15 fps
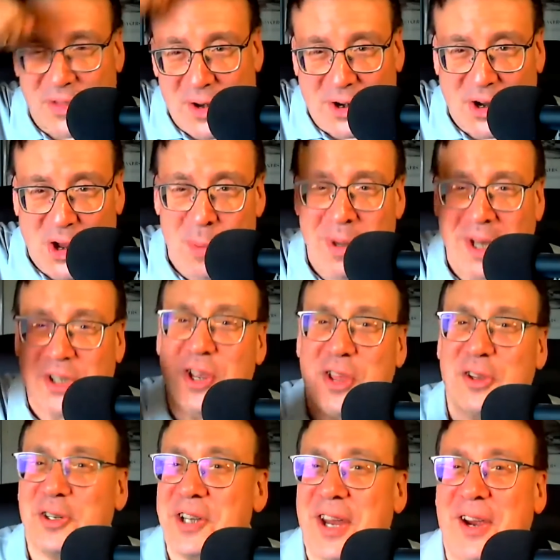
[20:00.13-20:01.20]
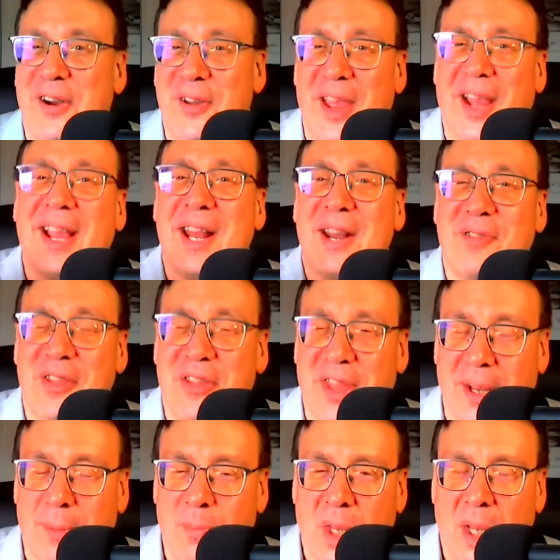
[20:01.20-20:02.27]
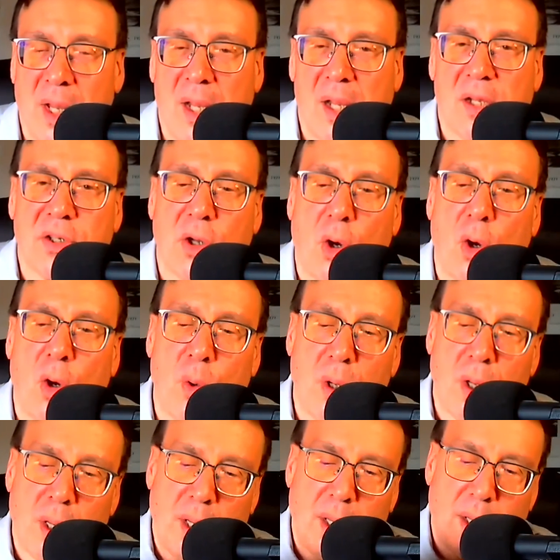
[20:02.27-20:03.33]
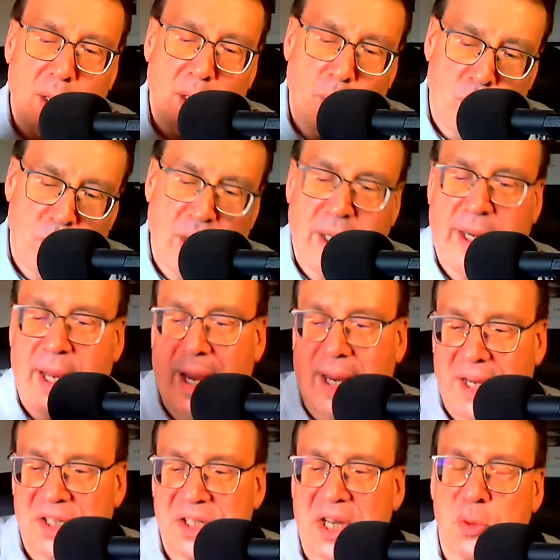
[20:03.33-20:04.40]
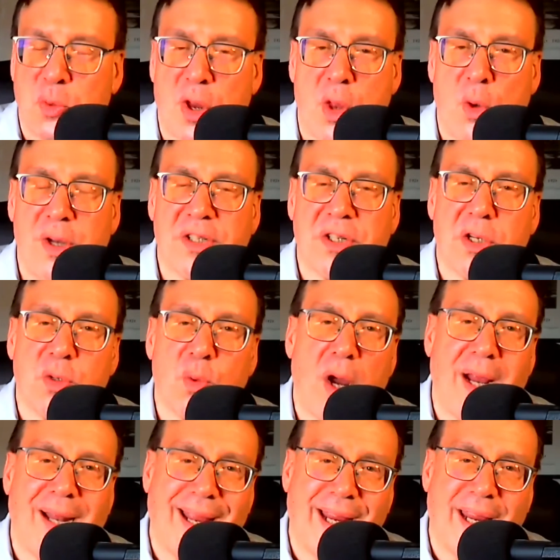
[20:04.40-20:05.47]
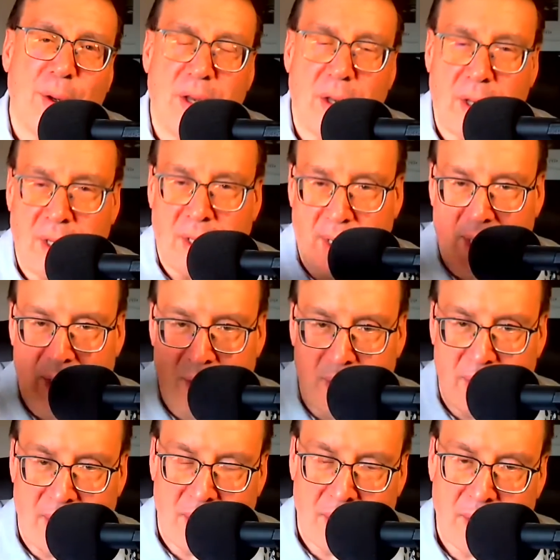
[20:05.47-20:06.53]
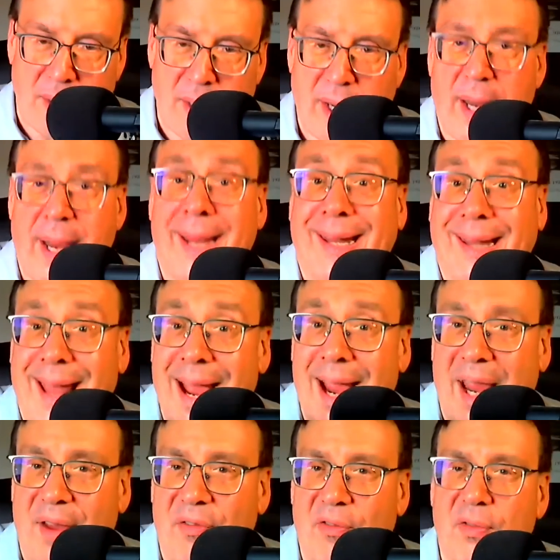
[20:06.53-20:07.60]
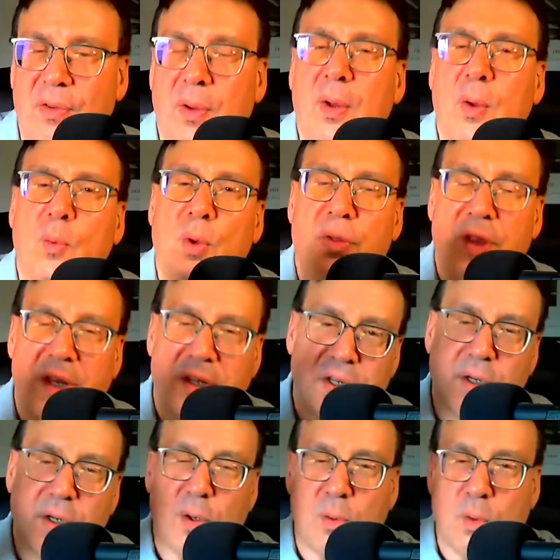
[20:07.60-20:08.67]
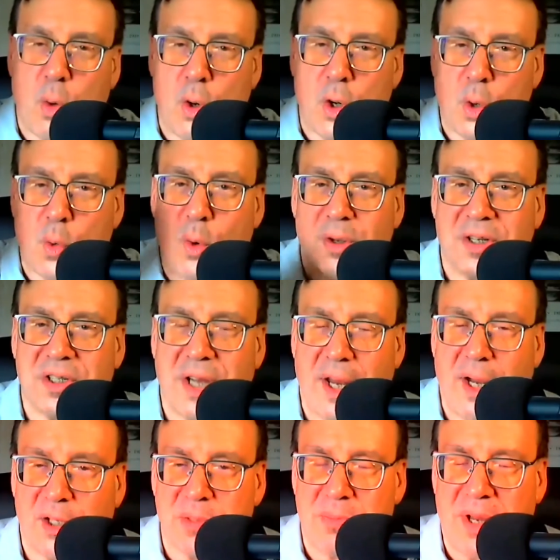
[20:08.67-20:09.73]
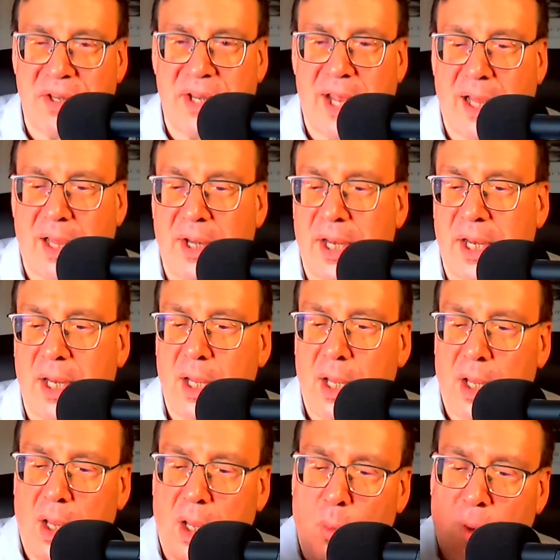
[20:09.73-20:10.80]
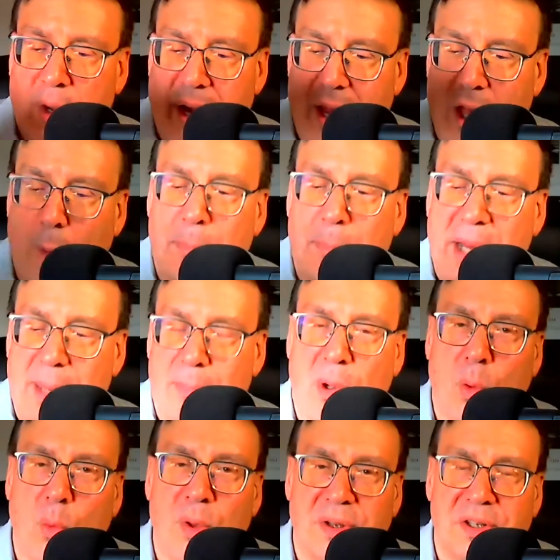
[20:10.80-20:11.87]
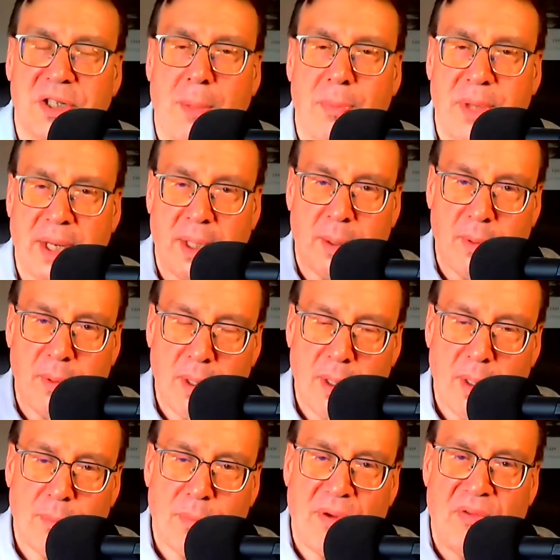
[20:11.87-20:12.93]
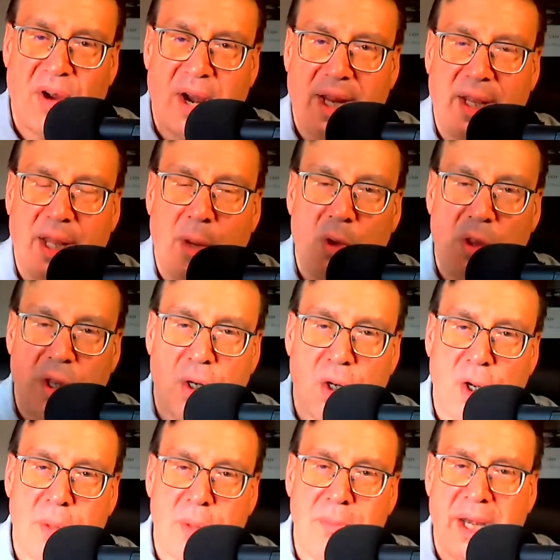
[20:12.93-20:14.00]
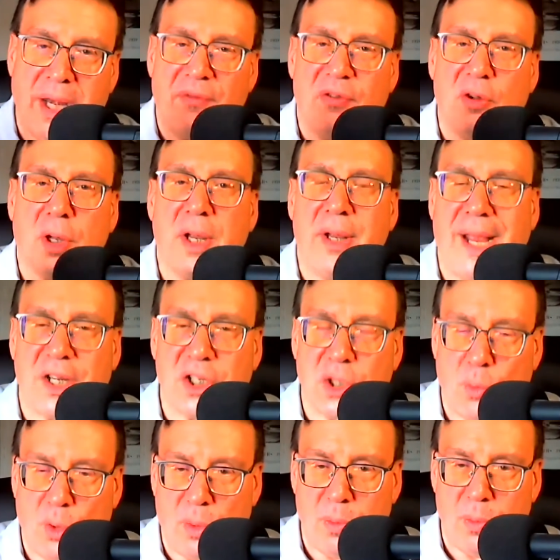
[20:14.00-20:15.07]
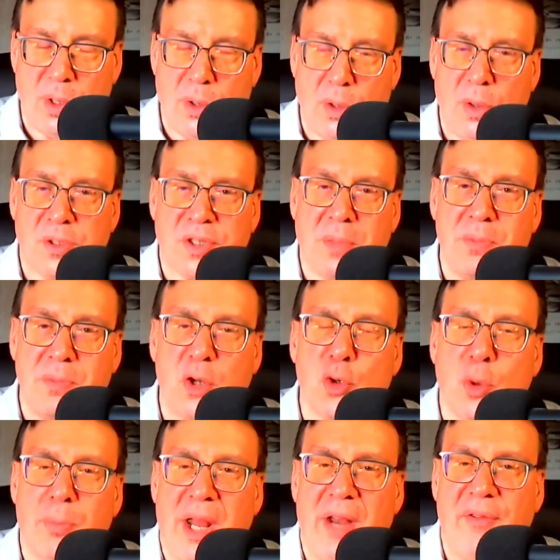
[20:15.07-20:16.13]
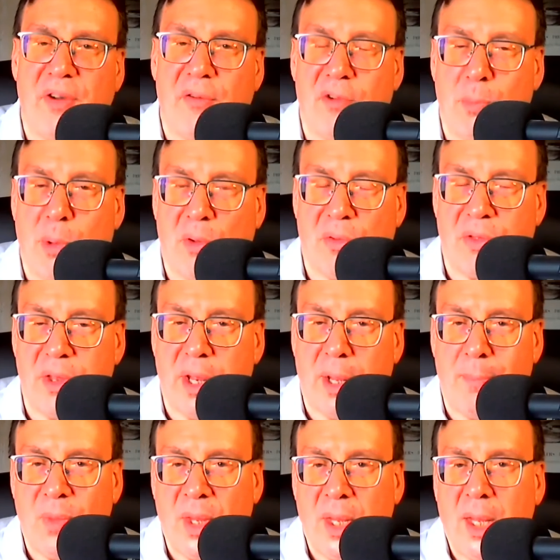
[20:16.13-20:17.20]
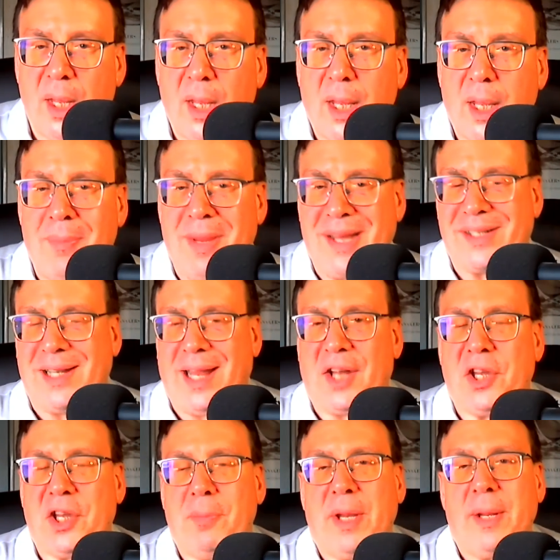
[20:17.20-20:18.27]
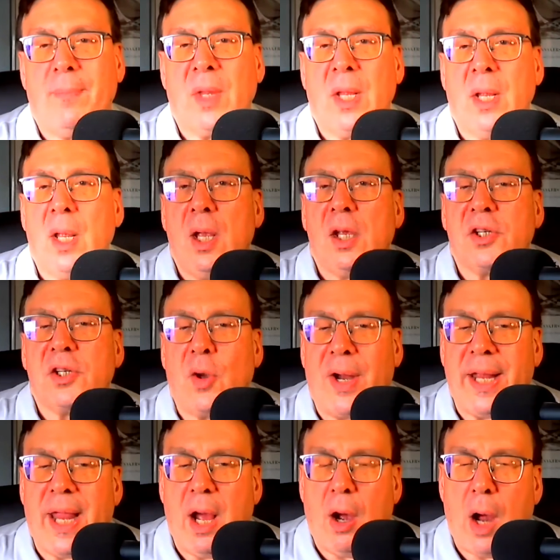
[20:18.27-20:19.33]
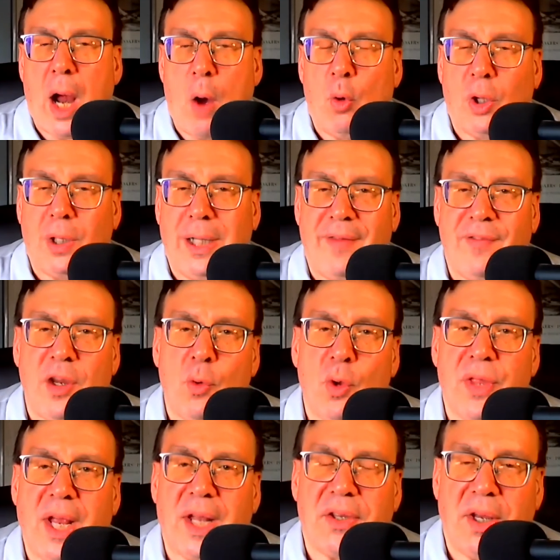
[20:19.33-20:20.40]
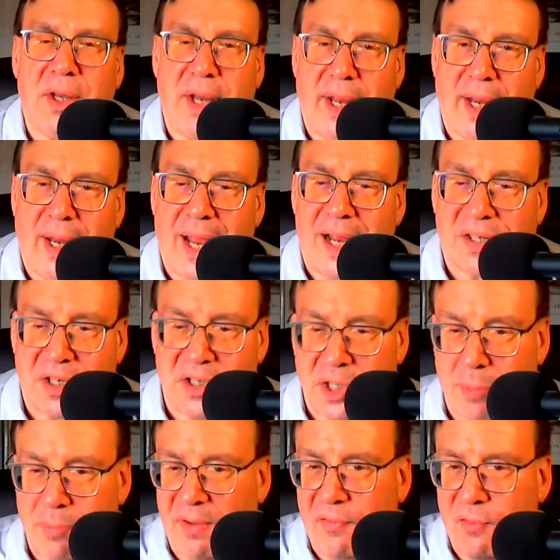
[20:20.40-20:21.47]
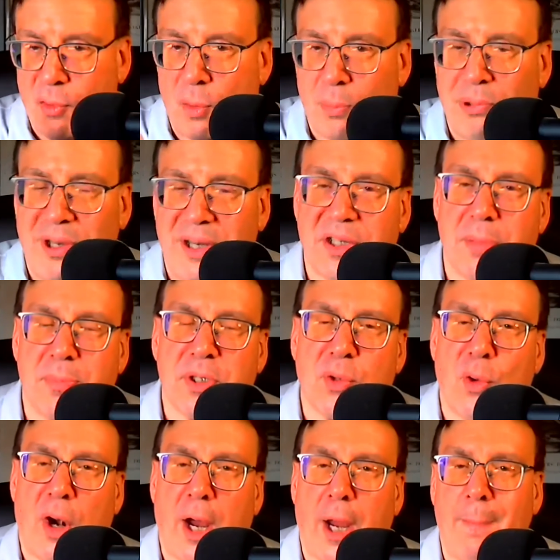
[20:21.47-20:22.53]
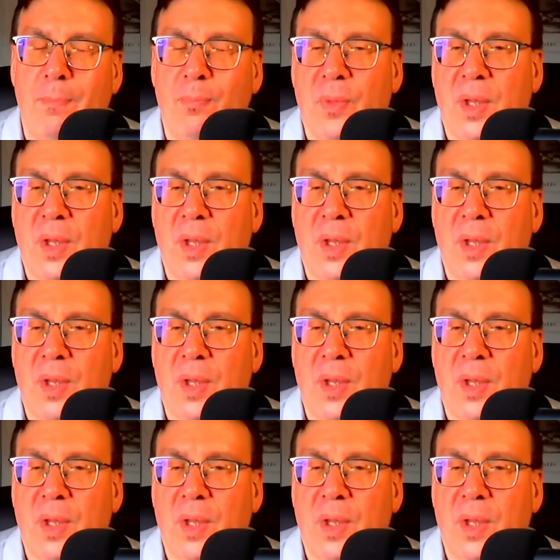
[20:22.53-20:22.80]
there and comb each other's hair, that kind of a thing. So really, I guess that's one of the reasons why I like it in life, with this quote unquote sales mentality. When I help people with something, providing them with a good, meaningful connection where there's some mutual benefit for both of them, it means a lot to me. So anyhow, I will leave you with that today. As I said before, please subscribe,